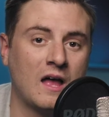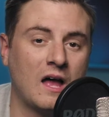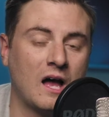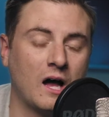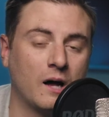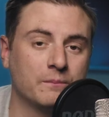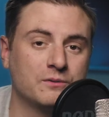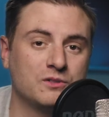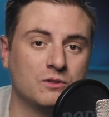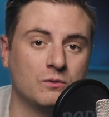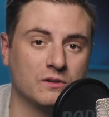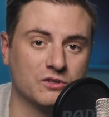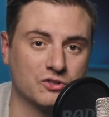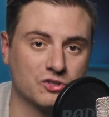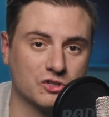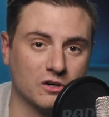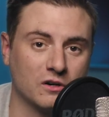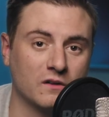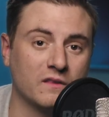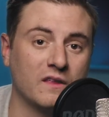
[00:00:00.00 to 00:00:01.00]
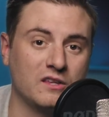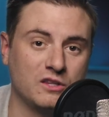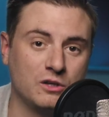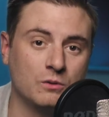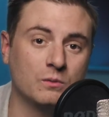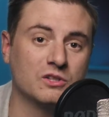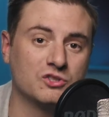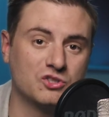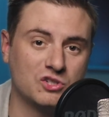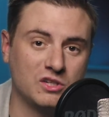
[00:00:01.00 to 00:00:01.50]
helps you ensure that
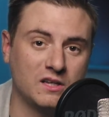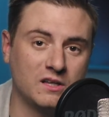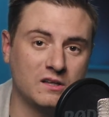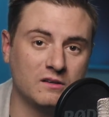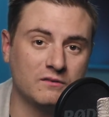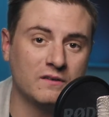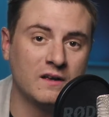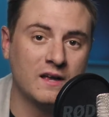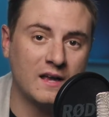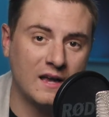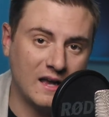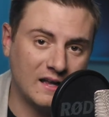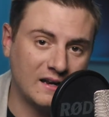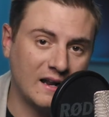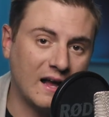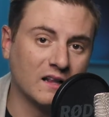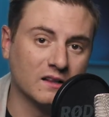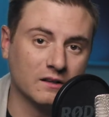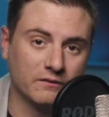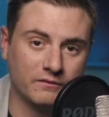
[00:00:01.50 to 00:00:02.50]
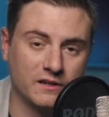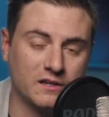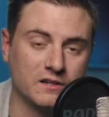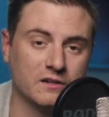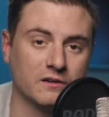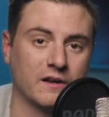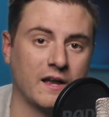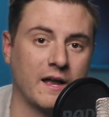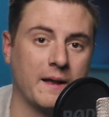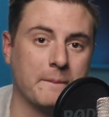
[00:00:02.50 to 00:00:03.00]
you achieve and elevate
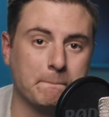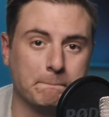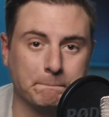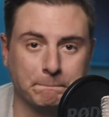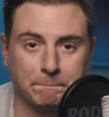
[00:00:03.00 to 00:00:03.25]
your game.